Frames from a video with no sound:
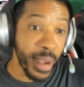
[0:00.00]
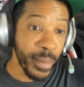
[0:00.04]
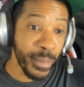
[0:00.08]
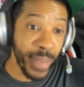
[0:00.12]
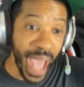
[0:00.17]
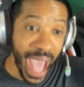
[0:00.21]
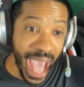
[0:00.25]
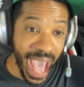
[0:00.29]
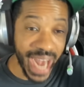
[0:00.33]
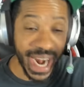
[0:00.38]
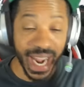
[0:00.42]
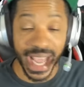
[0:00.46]

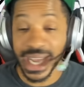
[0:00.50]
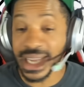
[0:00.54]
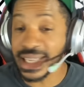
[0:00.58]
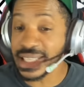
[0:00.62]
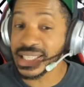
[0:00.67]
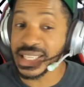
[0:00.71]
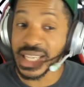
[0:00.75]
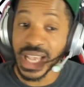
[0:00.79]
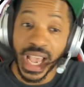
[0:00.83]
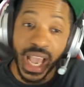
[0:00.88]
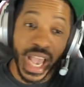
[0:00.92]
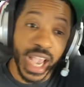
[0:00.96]
Bad
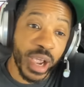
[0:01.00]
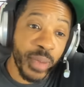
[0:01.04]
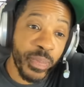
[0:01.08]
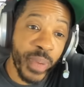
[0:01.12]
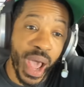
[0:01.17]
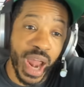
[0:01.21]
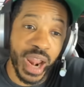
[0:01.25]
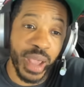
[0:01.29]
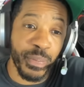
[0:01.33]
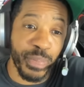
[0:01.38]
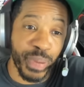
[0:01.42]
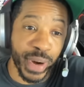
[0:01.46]
is you could
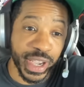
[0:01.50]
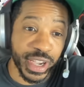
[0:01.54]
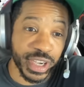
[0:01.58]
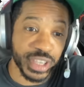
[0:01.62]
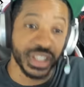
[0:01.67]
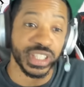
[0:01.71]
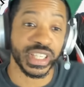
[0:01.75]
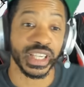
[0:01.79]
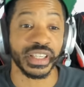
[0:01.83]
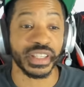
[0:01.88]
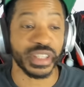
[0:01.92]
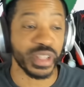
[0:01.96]
probably brick your
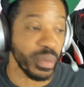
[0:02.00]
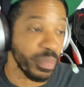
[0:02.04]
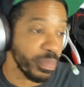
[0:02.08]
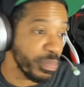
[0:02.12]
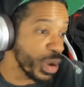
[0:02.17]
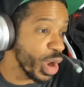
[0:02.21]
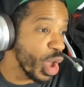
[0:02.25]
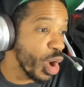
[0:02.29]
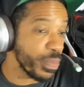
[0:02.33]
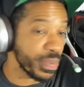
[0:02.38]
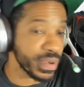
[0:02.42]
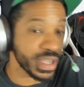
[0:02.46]
system,
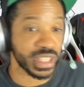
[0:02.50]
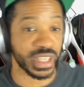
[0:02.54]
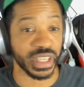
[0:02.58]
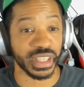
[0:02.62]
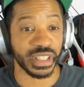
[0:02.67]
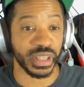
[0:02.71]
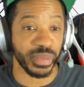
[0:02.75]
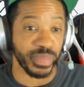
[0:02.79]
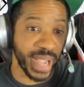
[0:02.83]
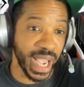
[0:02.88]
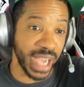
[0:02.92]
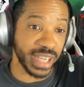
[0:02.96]
blow up your
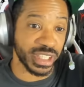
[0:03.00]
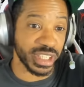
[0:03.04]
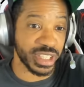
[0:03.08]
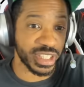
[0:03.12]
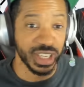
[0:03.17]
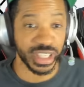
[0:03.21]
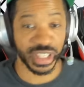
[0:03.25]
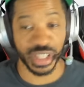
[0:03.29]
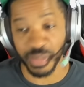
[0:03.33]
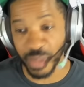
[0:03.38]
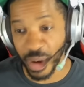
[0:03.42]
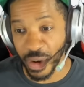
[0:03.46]
system, catch your
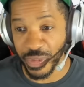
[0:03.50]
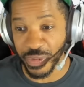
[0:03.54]
system on